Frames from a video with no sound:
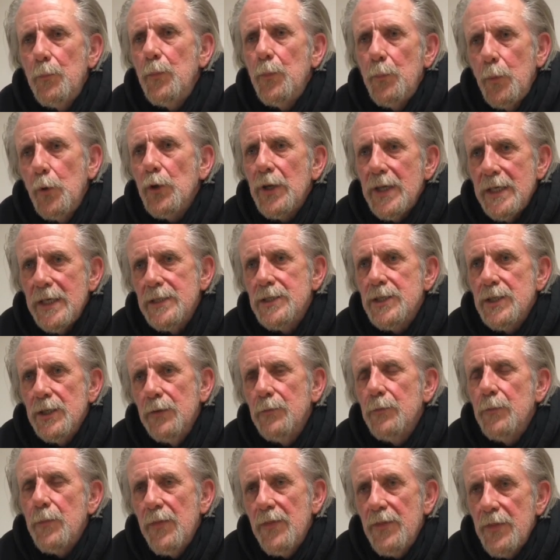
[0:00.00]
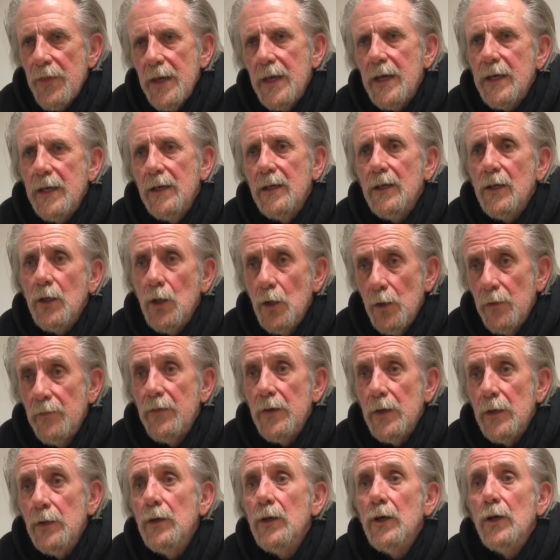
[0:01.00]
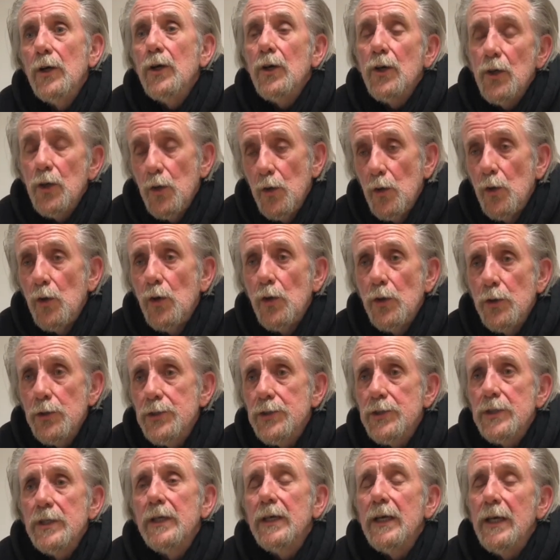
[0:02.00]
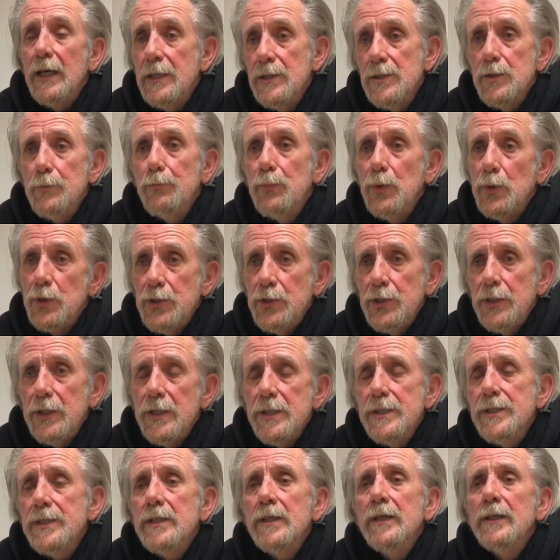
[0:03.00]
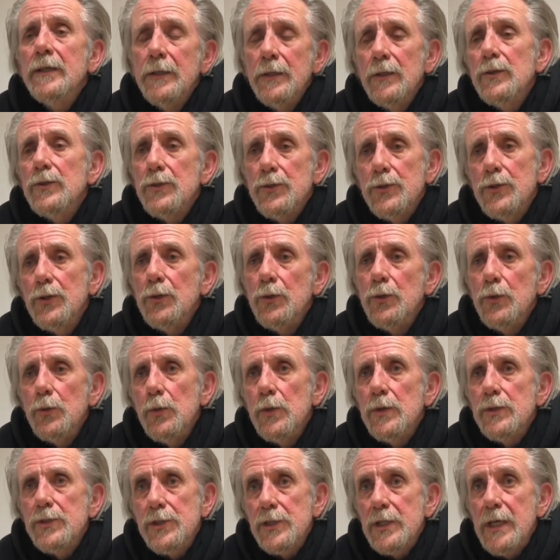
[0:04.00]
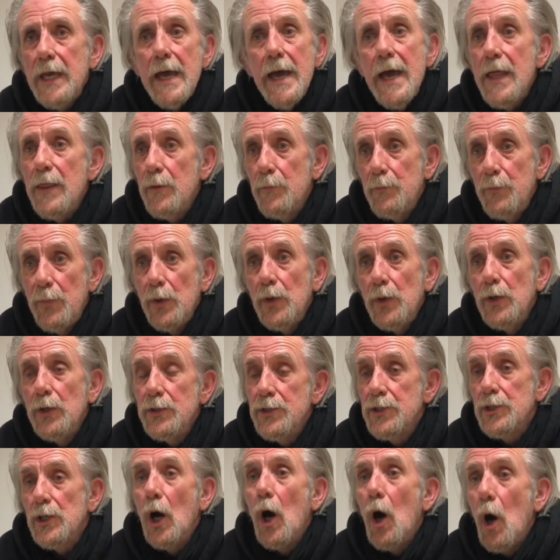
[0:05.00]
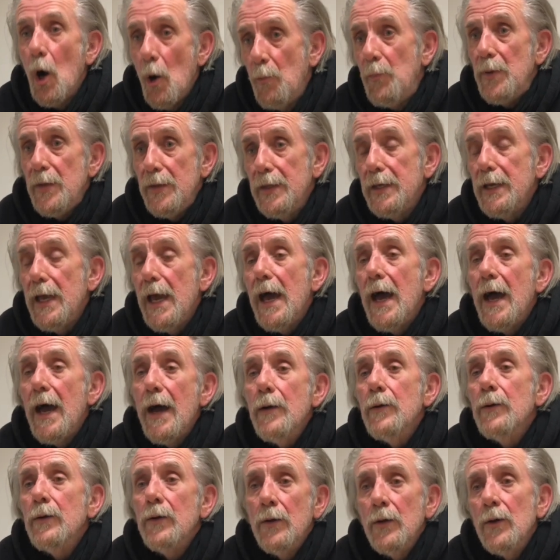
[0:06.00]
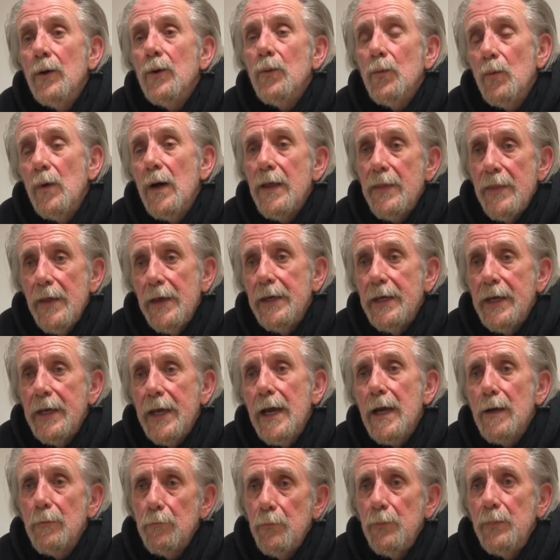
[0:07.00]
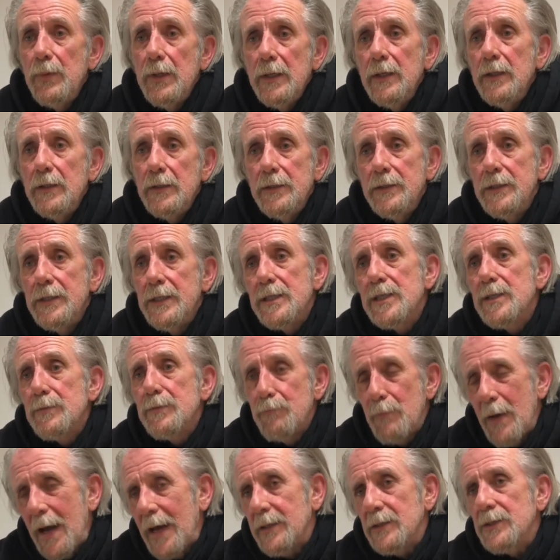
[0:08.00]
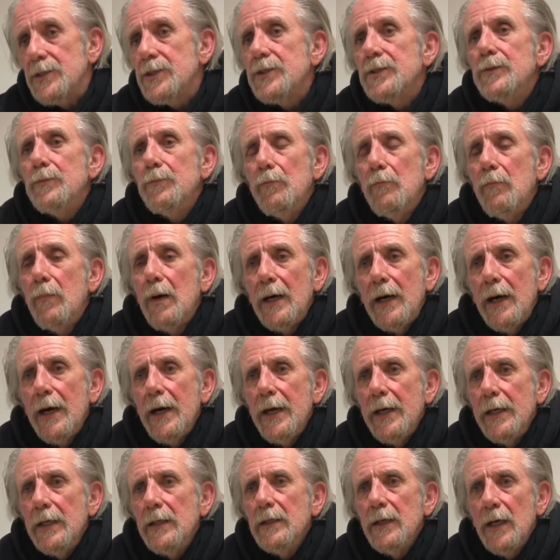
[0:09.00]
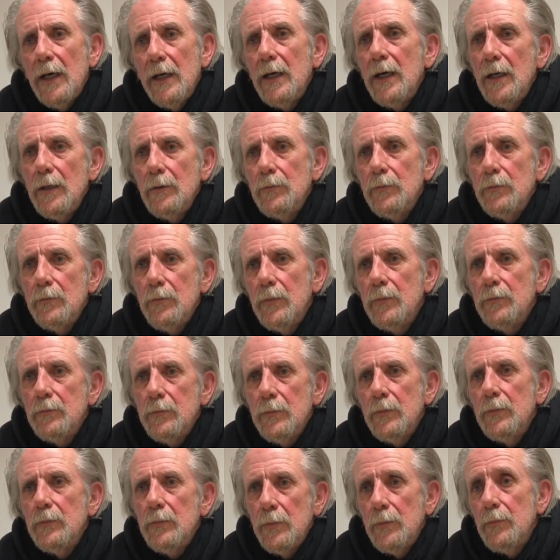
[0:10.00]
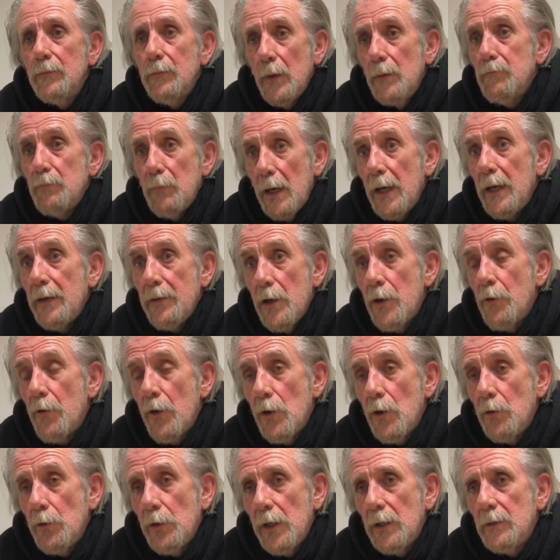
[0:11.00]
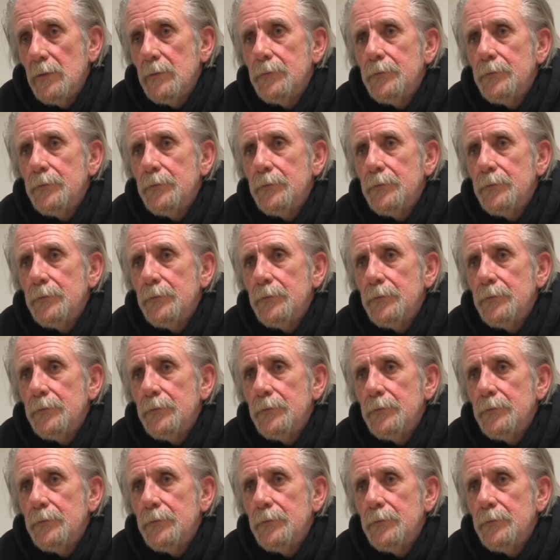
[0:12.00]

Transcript: put into thick cover, gorse, into bushes, to scare the birds up in the air, where they can be dispatched by their owner.